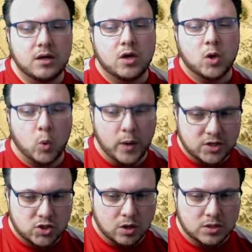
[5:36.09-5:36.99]
quick
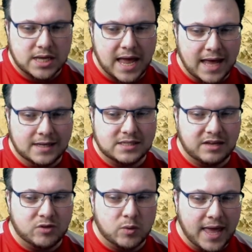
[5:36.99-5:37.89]
shot, and if
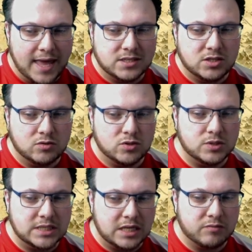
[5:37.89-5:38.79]
you hit, you do
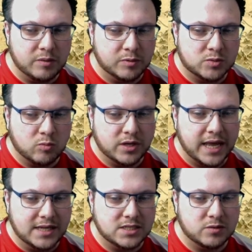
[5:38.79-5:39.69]
D3+1
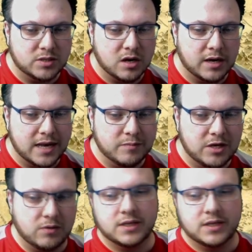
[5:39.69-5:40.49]
hits to a target enemy unit.